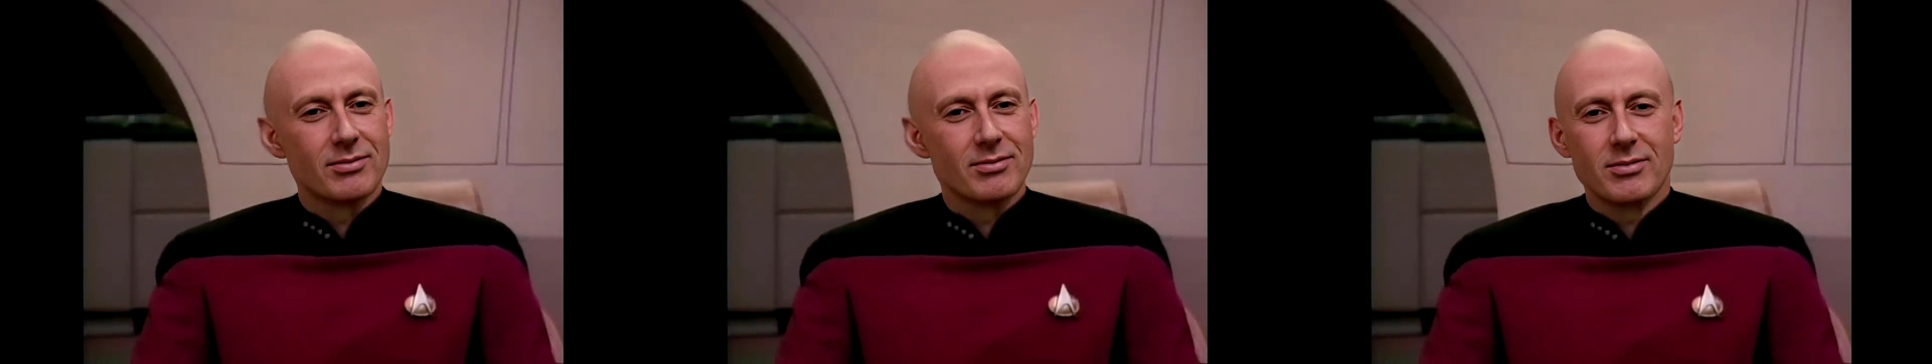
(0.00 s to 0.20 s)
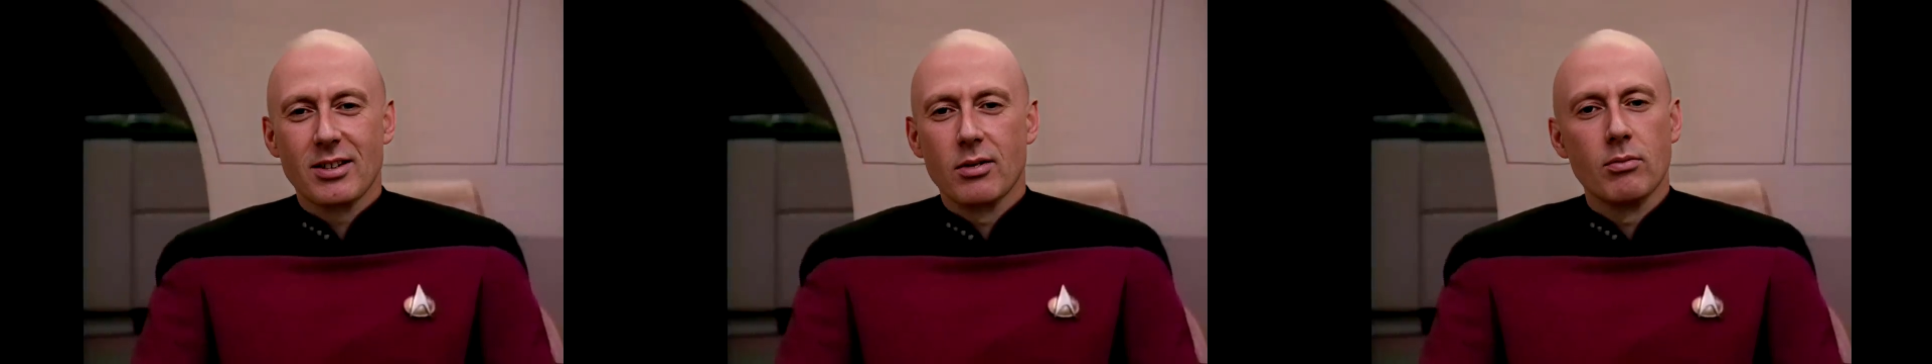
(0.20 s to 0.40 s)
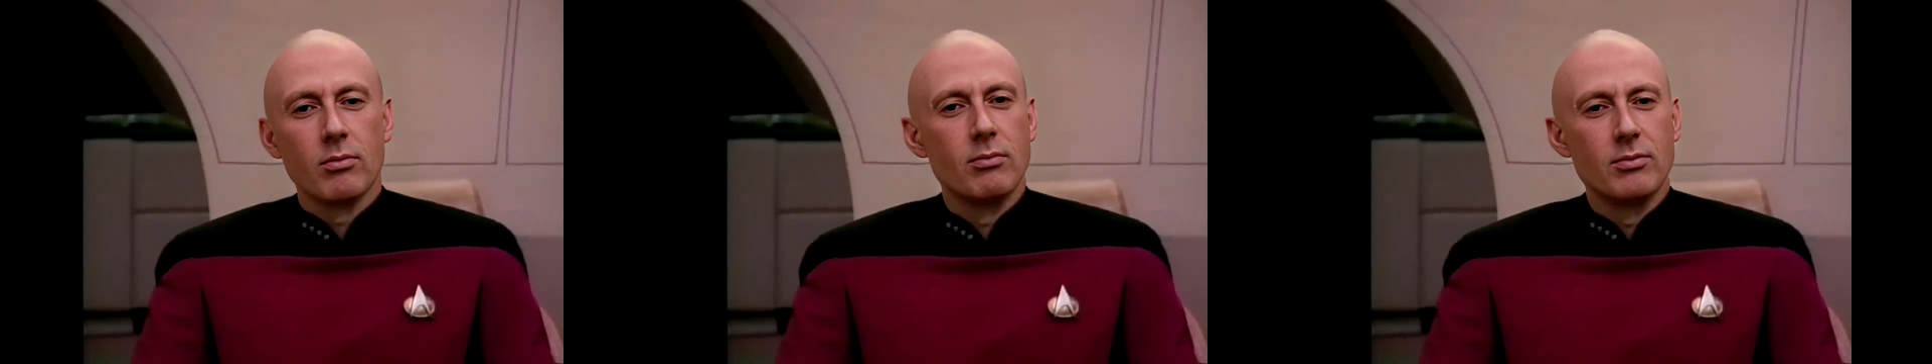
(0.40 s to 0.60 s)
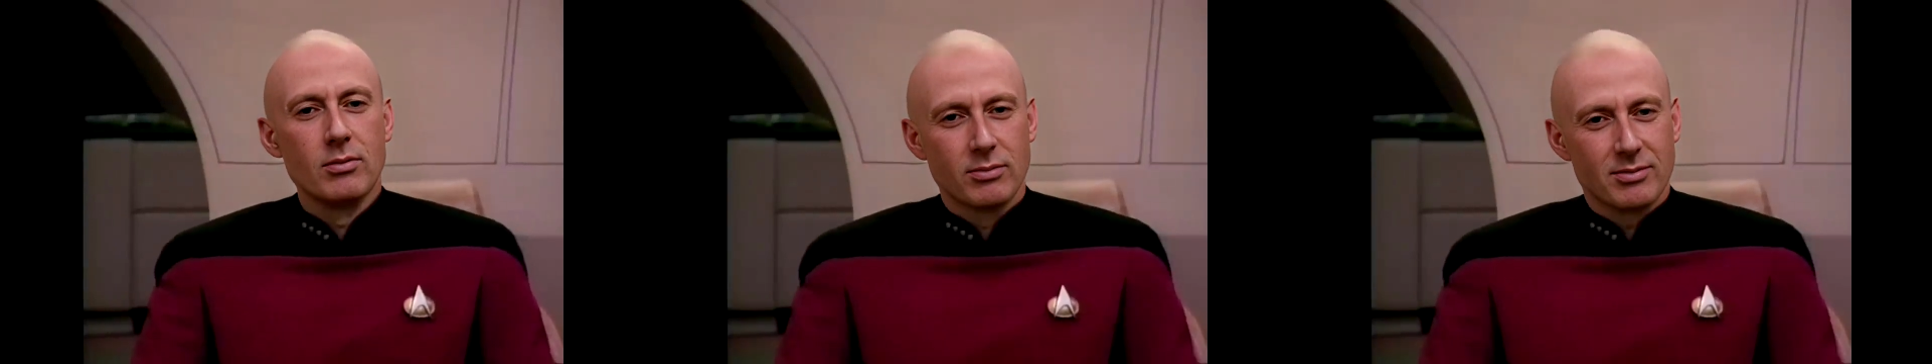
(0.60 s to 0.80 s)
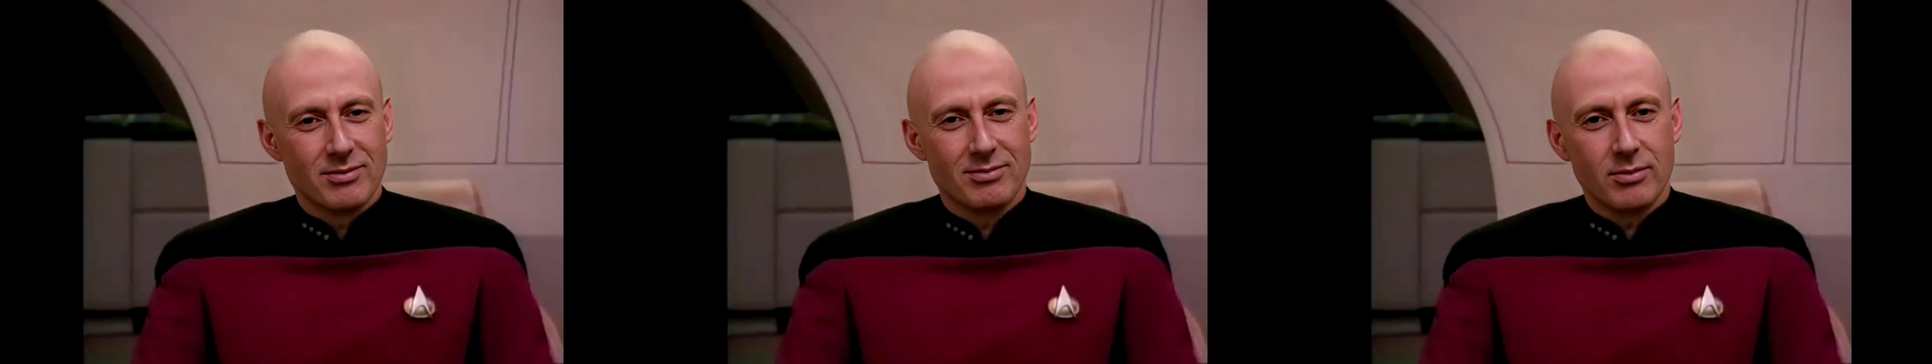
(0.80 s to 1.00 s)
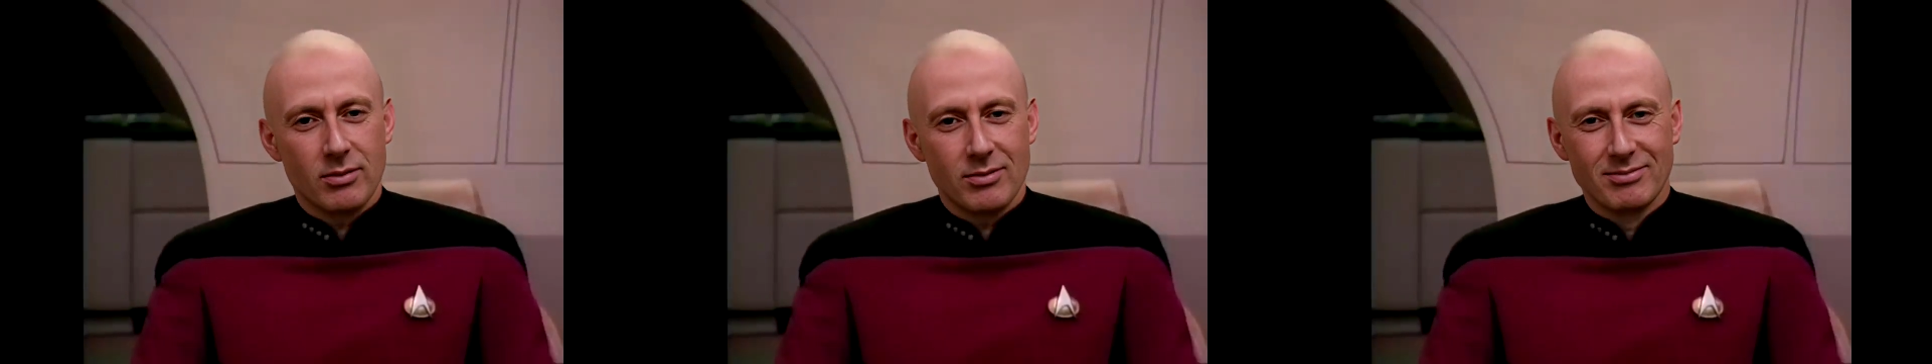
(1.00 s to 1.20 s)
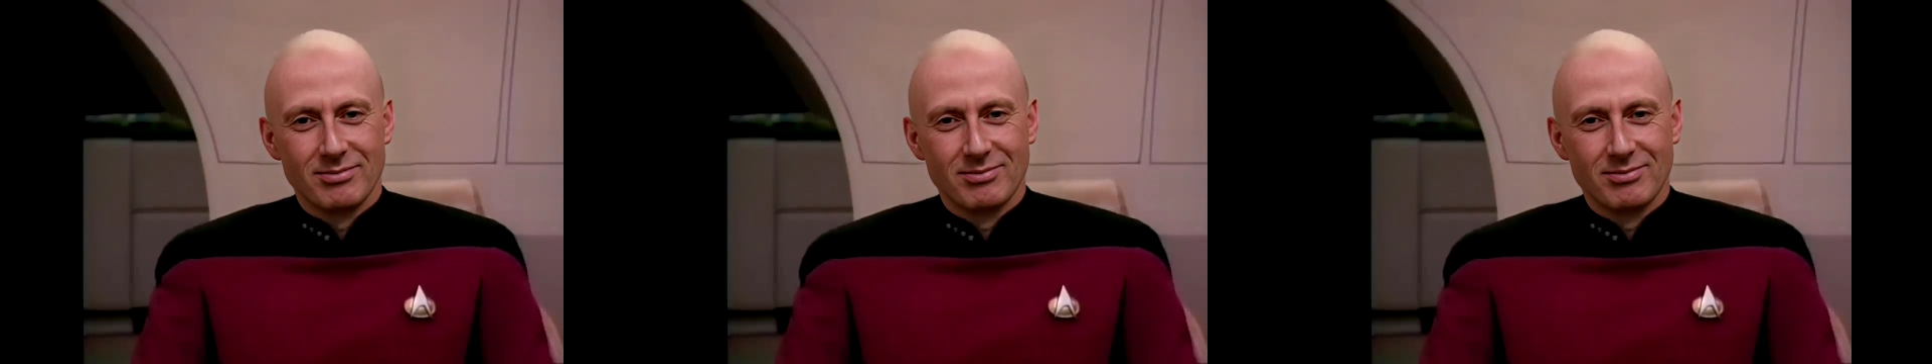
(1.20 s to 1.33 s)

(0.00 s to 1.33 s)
so beautiful.